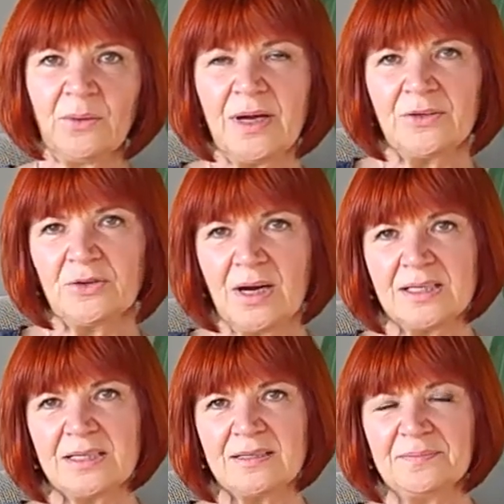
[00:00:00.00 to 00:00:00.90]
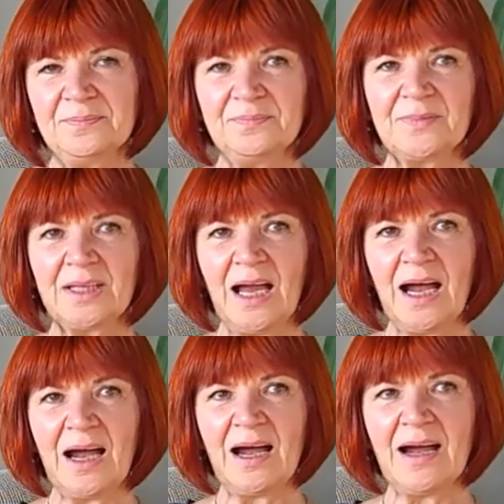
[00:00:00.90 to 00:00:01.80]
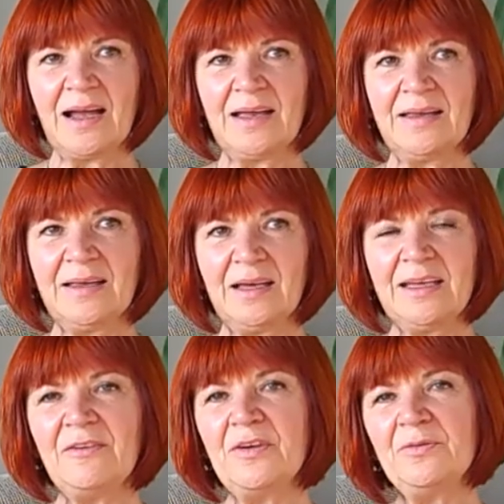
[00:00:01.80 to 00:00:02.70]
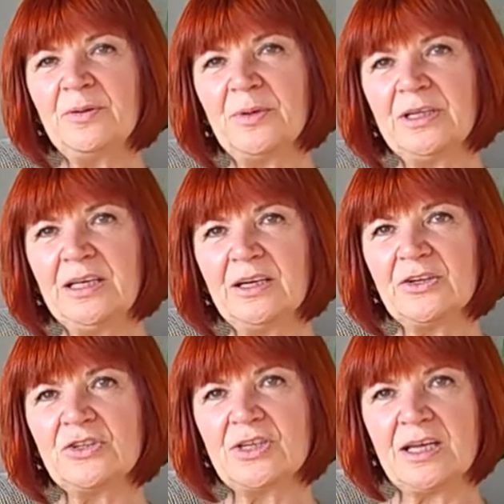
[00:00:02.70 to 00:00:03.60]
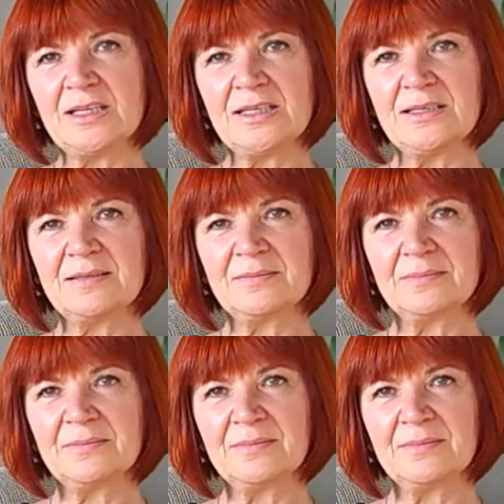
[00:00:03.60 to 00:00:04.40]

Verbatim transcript: Who I trust? I give everybody a chance,